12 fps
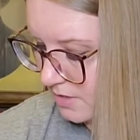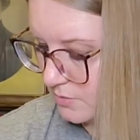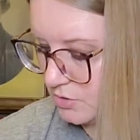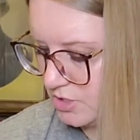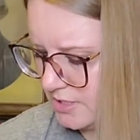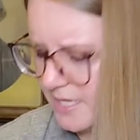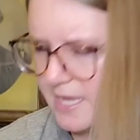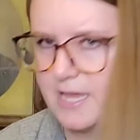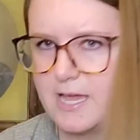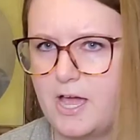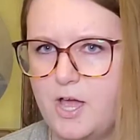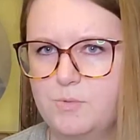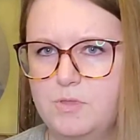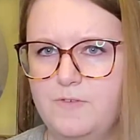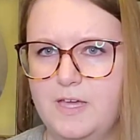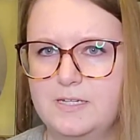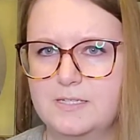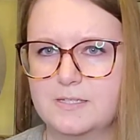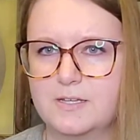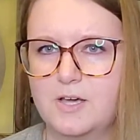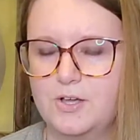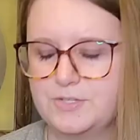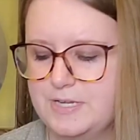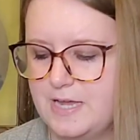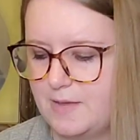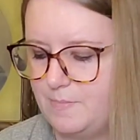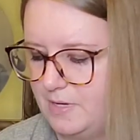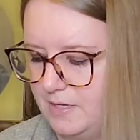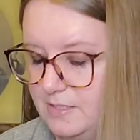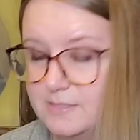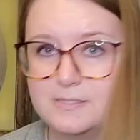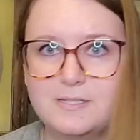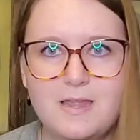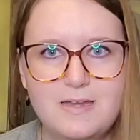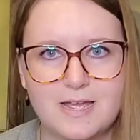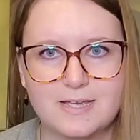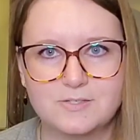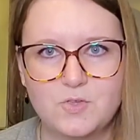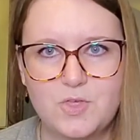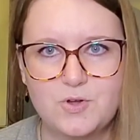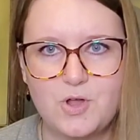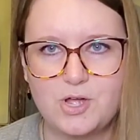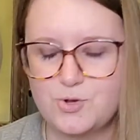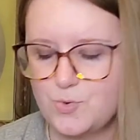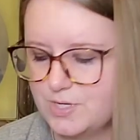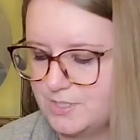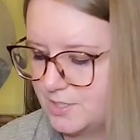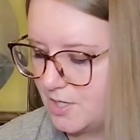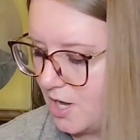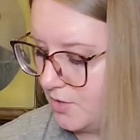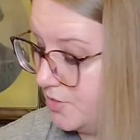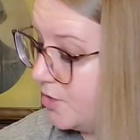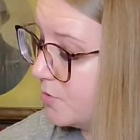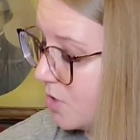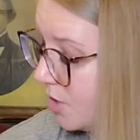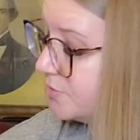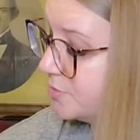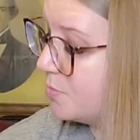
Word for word: I was just thinking, I hope the vet doesn't call today, but it's Sunday, so they're not going to call. They'll call